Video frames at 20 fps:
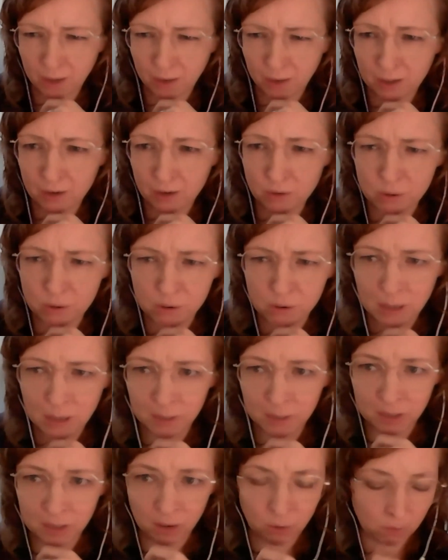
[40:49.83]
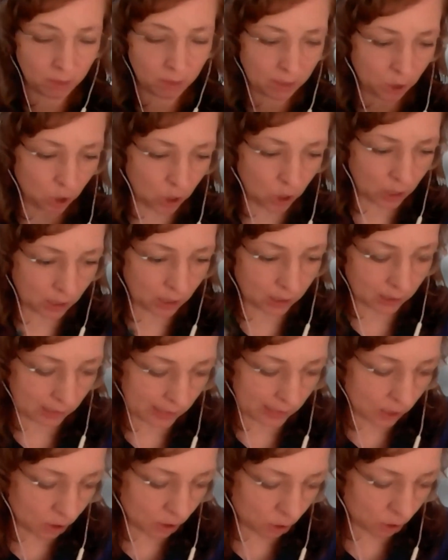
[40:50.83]
But I think also Emily already shared
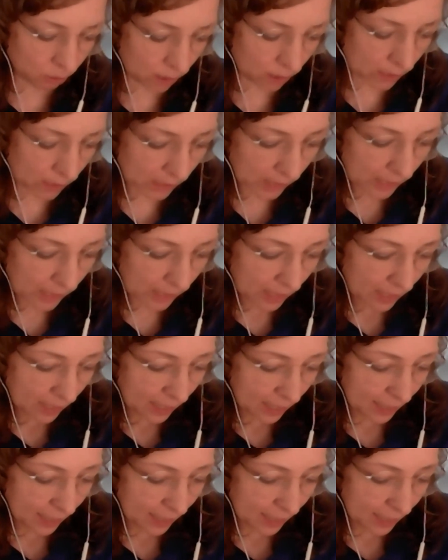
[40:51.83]
a link to it.